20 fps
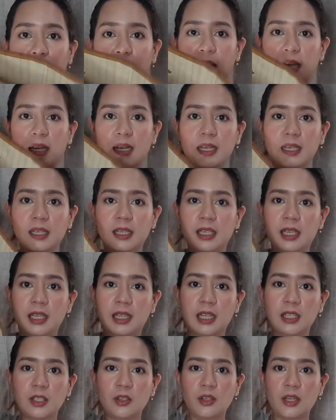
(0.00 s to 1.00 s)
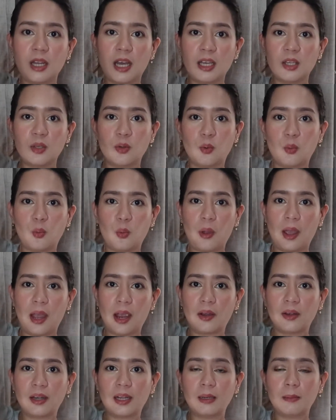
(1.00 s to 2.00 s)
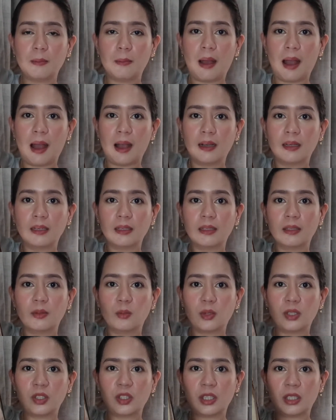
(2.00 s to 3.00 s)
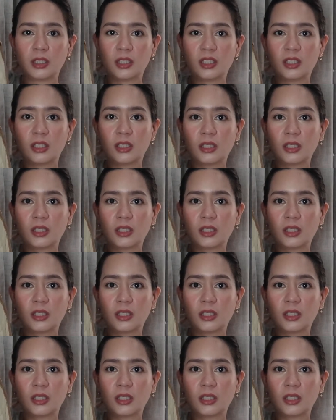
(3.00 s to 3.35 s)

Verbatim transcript: And nakikita nyo na yung wear ng bag, which is,